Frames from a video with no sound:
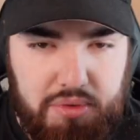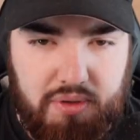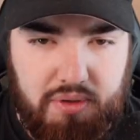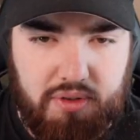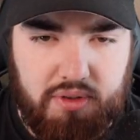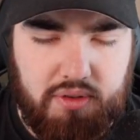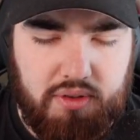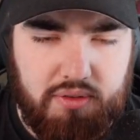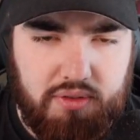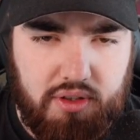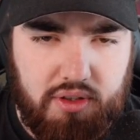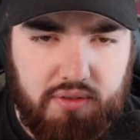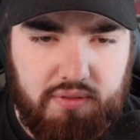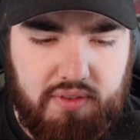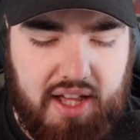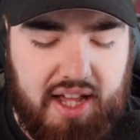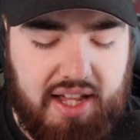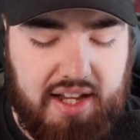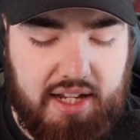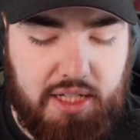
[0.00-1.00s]
Oh. All
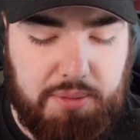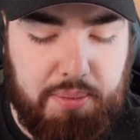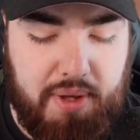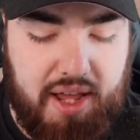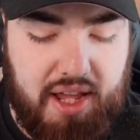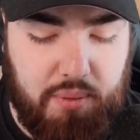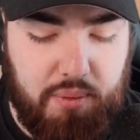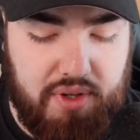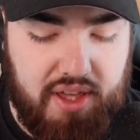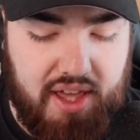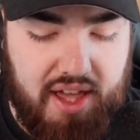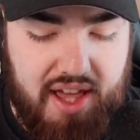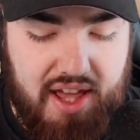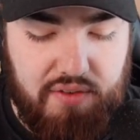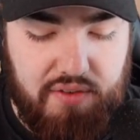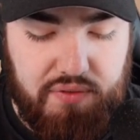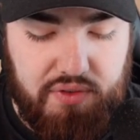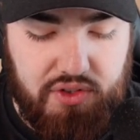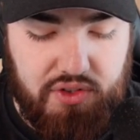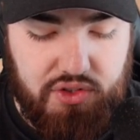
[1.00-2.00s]
right, next pack we
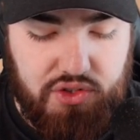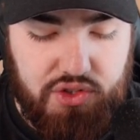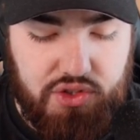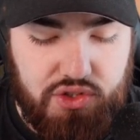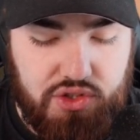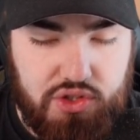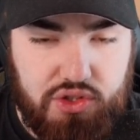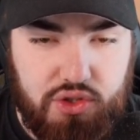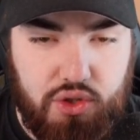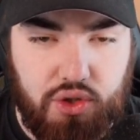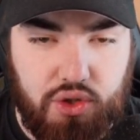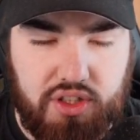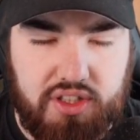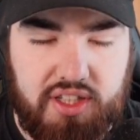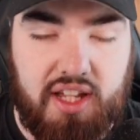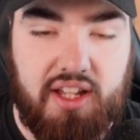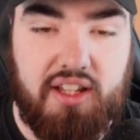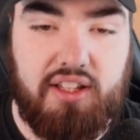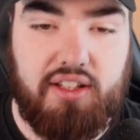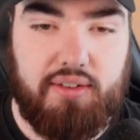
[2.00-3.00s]
have Skunk
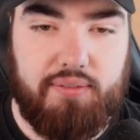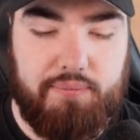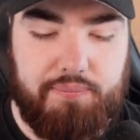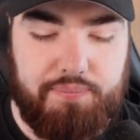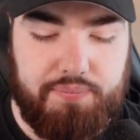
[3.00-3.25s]
Tank,